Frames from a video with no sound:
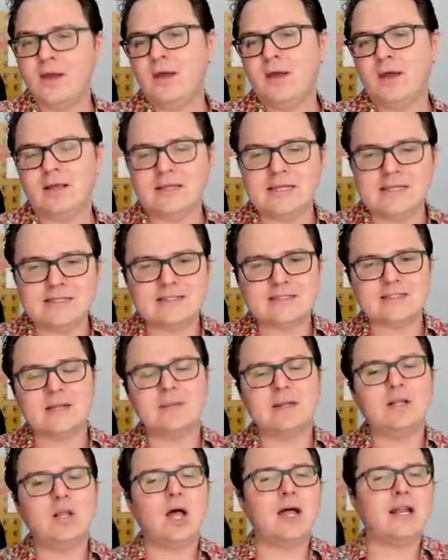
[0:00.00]
At least it's going to
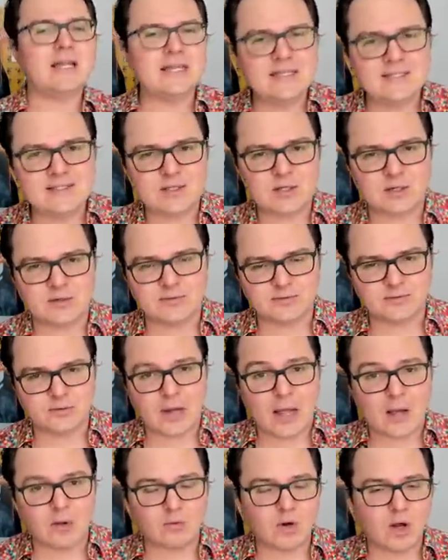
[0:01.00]
be a lot easier for
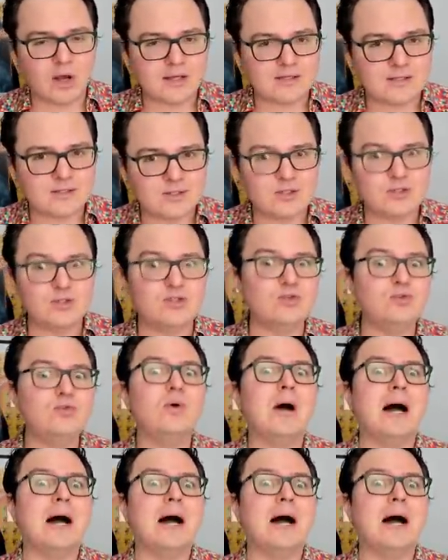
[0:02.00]
Elrond to do